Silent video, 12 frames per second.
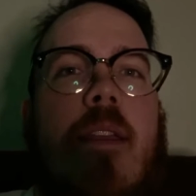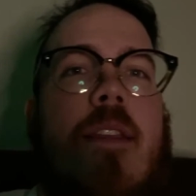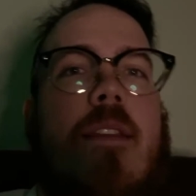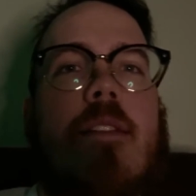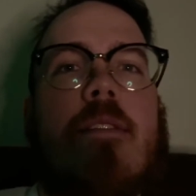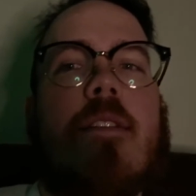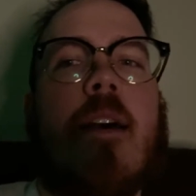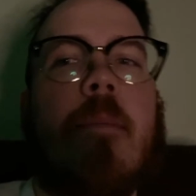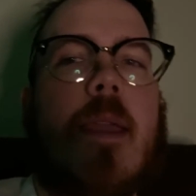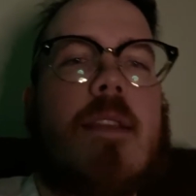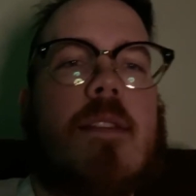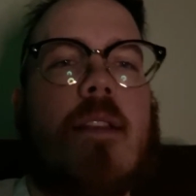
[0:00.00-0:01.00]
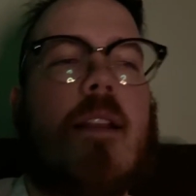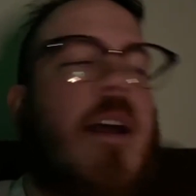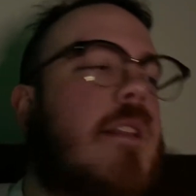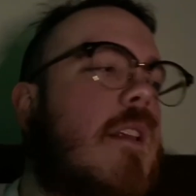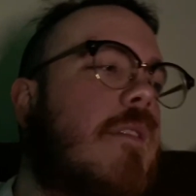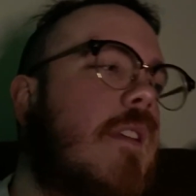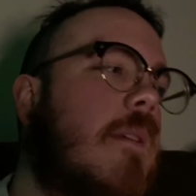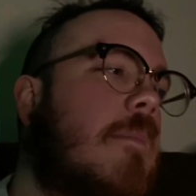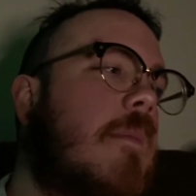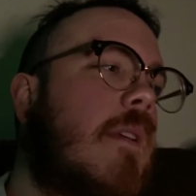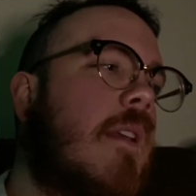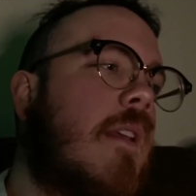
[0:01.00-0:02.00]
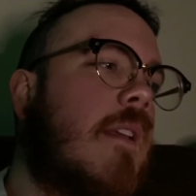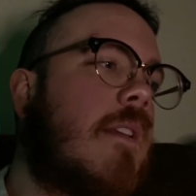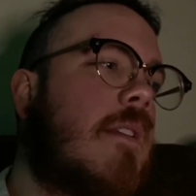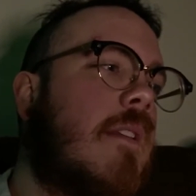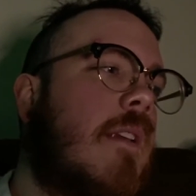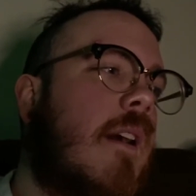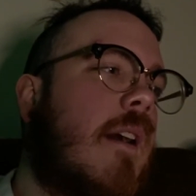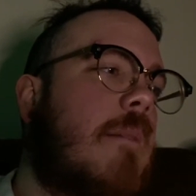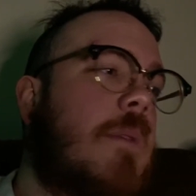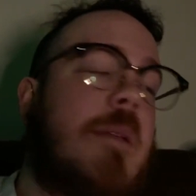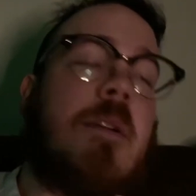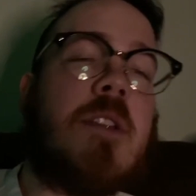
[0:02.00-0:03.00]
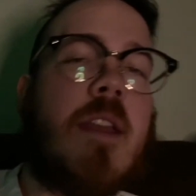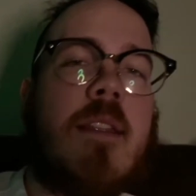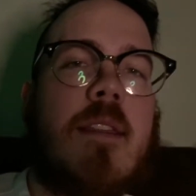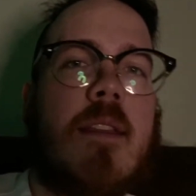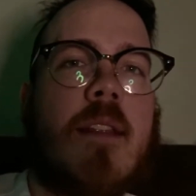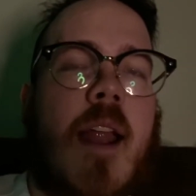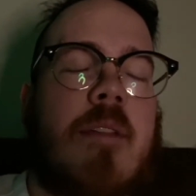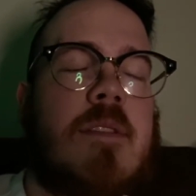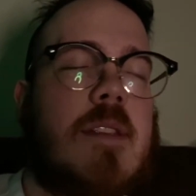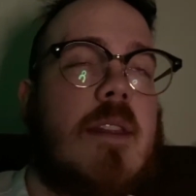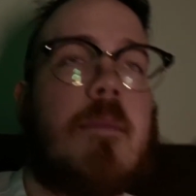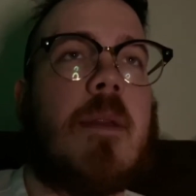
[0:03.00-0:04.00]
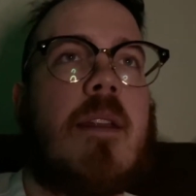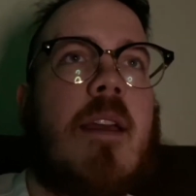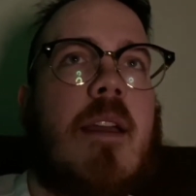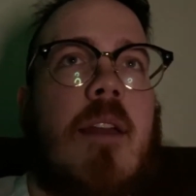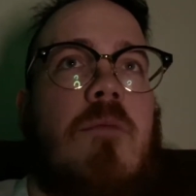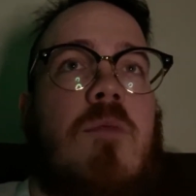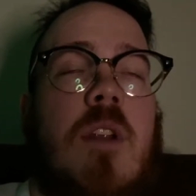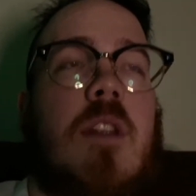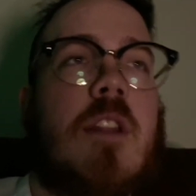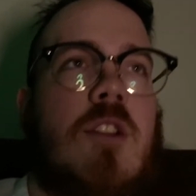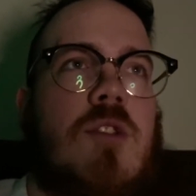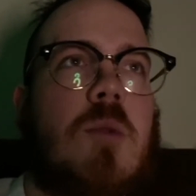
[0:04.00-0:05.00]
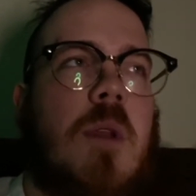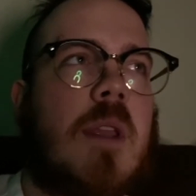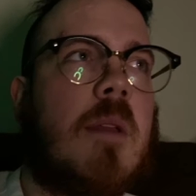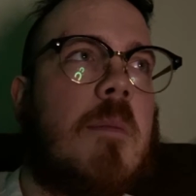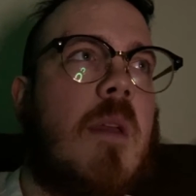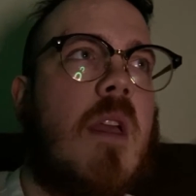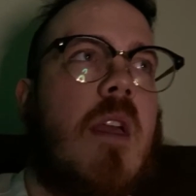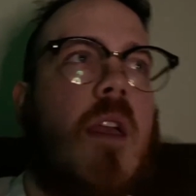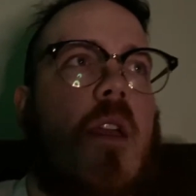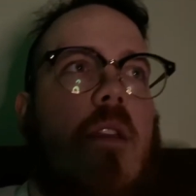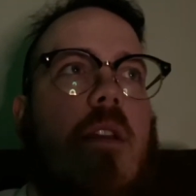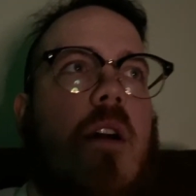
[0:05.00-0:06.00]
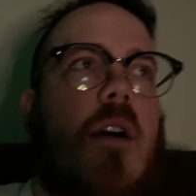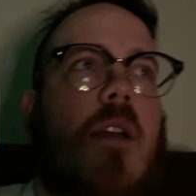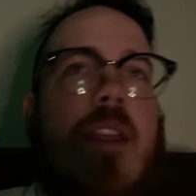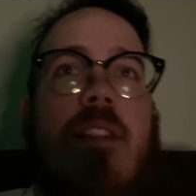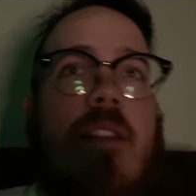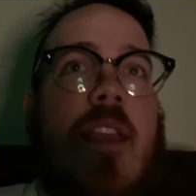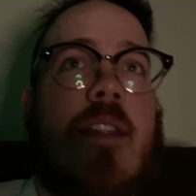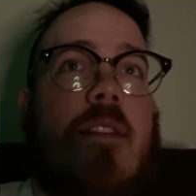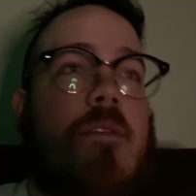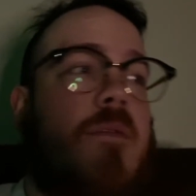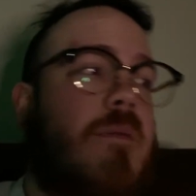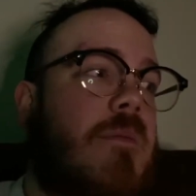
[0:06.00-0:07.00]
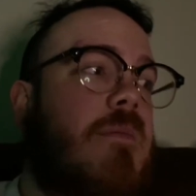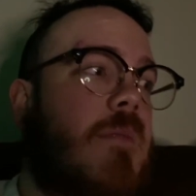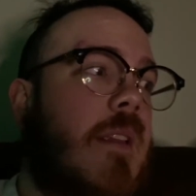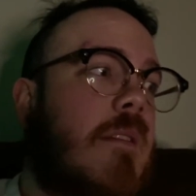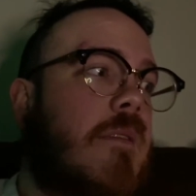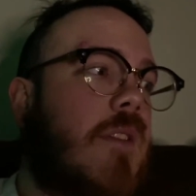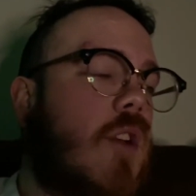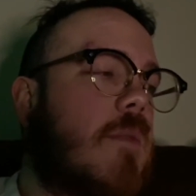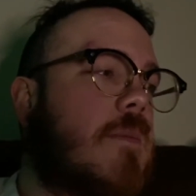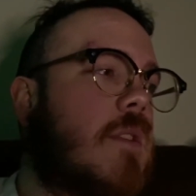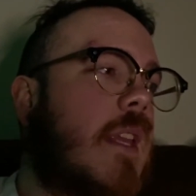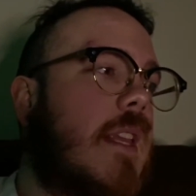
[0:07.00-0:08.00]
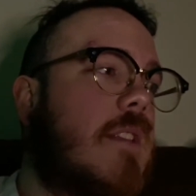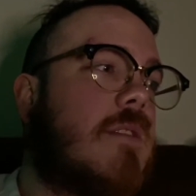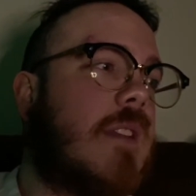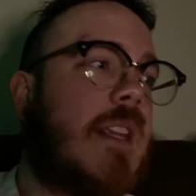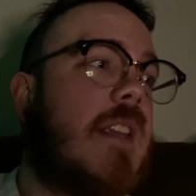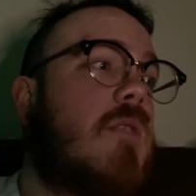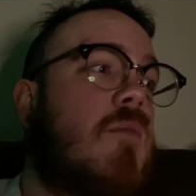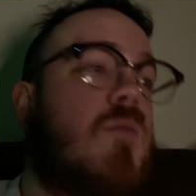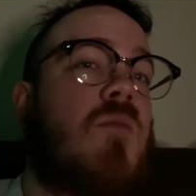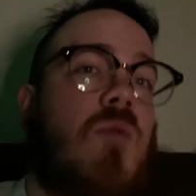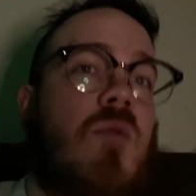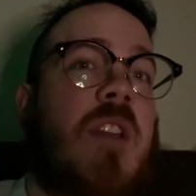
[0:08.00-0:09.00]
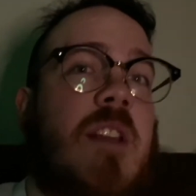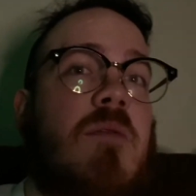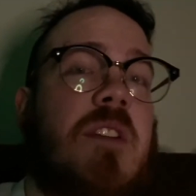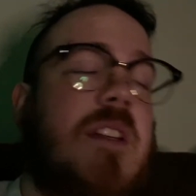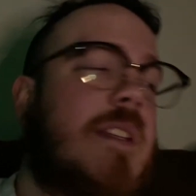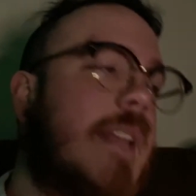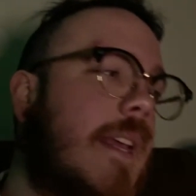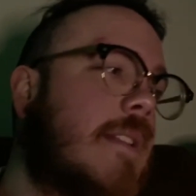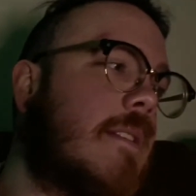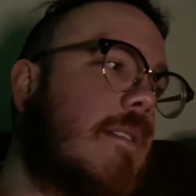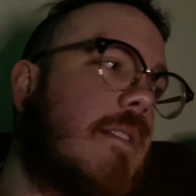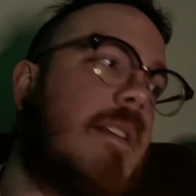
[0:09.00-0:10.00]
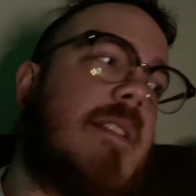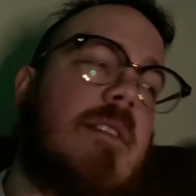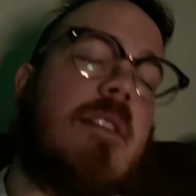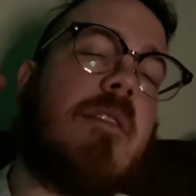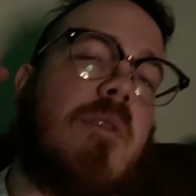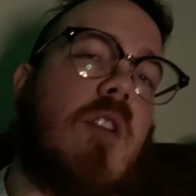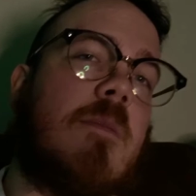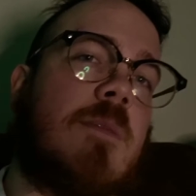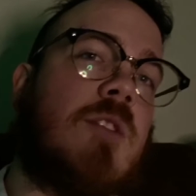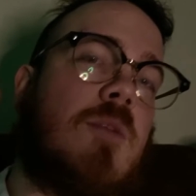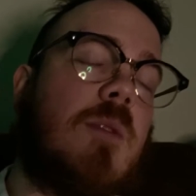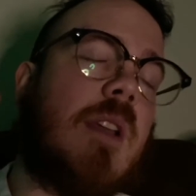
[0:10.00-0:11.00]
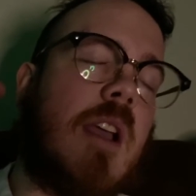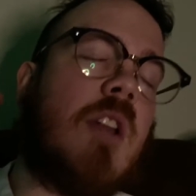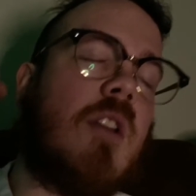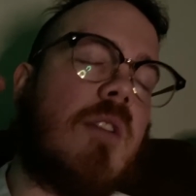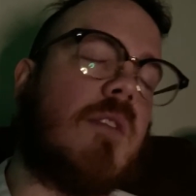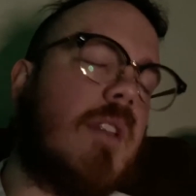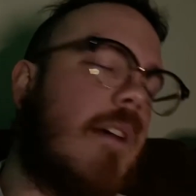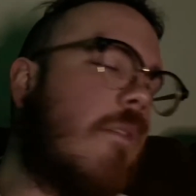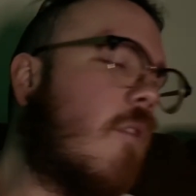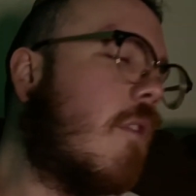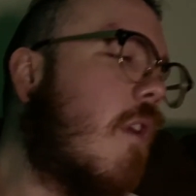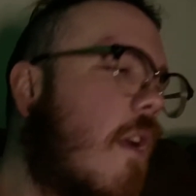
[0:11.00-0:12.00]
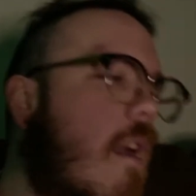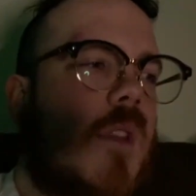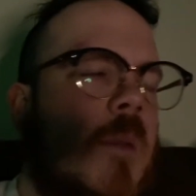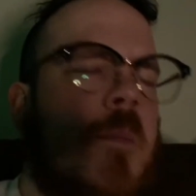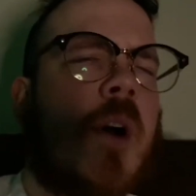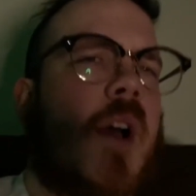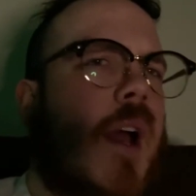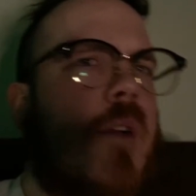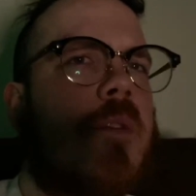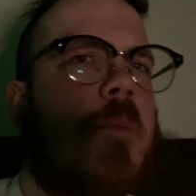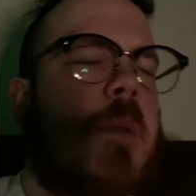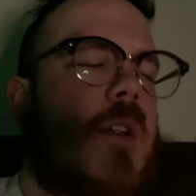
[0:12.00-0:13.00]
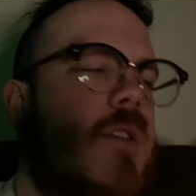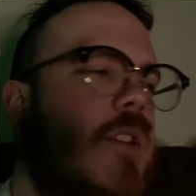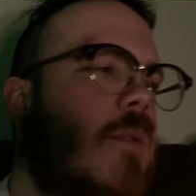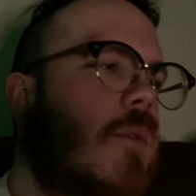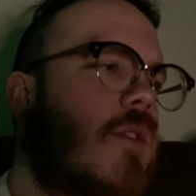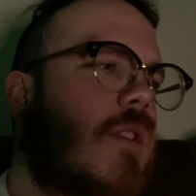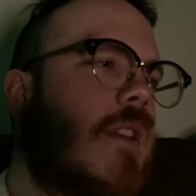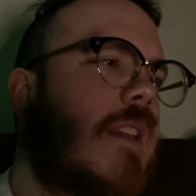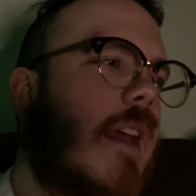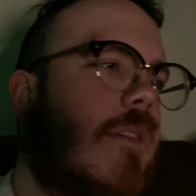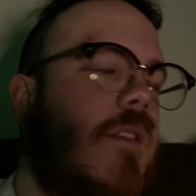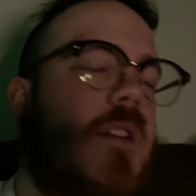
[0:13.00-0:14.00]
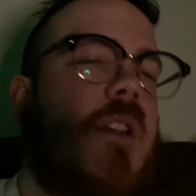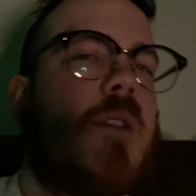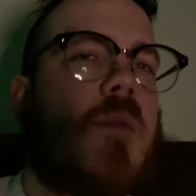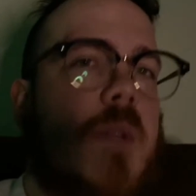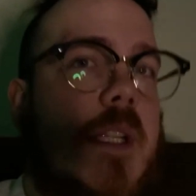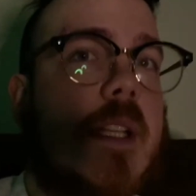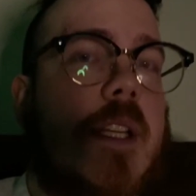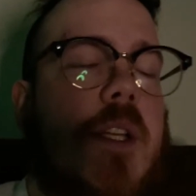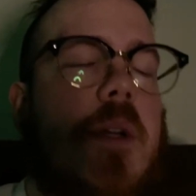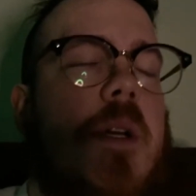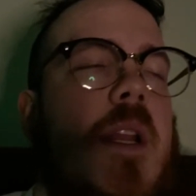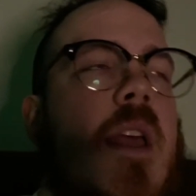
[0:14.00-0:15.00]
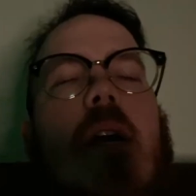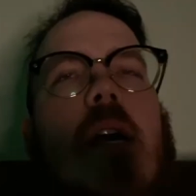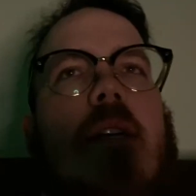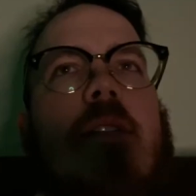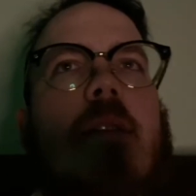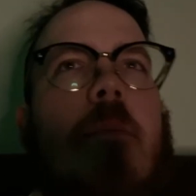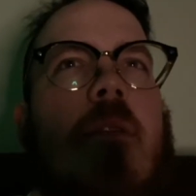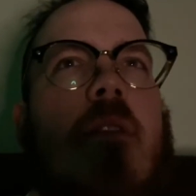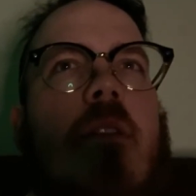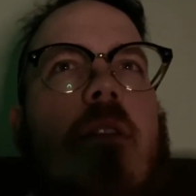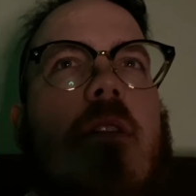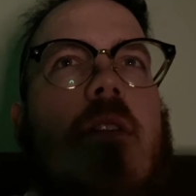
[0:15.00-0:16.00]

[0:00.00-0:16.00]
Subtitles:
is amazing. I love him in pretty much anything that I've seen him in. I really enjoy him in films. He really takes the films to like another level. But the piercing was definitely really good. Some of the